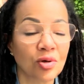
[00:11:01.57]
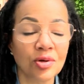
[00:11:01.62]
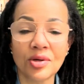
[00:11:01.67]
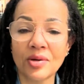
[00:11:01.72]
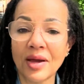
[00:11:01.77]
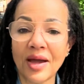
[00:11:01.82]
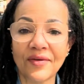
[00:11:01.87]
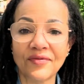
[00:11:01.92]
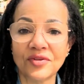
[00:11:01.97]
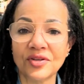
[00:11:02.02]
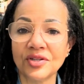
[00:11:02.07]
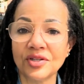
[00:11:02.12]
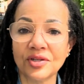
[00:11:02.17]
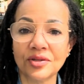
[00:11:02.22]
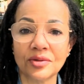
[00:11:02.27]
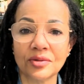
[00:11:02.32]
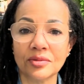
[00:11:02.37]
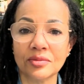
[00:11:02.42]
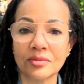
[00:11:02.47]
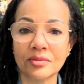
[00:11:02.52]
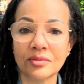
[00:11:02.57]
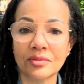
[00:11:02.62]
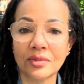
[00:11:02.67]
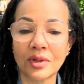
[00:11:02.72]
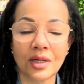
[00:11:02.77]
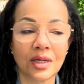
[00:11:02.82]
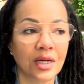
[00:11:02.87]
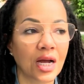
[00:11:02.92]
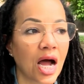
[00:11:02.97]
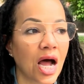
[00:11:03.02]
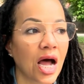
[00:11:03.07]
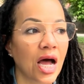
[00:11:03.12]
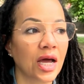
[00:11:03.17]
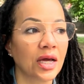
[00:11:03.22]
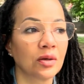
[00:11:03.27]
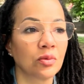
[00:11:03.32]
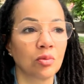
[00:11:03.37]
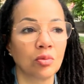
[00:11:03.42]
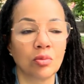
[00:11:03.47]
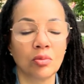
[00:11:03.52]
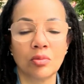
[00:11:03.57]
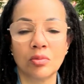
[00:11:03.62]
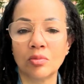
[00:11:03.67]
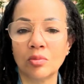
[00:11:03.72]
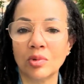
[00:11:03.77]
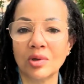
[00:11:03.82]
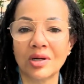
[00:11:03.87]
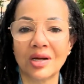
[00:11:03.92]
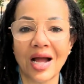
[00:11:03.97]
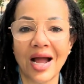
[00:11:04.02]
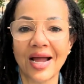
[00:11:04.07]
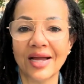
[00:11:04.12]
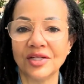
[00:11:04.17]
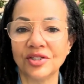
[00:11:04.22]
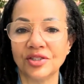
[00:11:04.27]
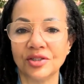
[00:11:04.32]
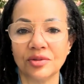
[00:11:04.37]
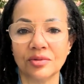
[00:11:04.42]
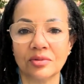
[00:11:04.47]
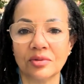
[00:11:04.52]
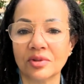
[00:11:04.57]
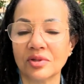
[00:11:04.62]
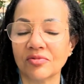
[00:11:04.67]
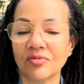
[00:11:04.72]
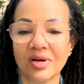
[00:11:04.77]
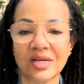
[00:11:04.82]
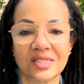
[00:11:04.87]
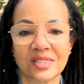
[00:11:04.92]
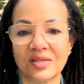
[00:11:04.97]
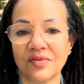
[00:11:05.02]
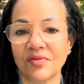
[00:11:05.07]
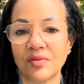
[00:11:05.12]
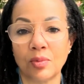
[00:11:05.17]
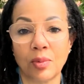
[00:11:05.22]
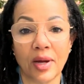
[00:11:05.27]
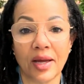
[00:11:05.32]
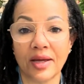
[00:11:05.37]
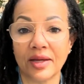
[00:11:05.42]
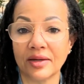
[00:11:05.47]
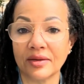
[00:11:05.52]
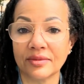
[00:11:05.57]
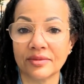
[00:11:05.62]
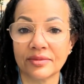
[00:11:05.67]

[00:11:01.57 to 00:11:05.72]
all you have to do. God will guide you the rest of the way.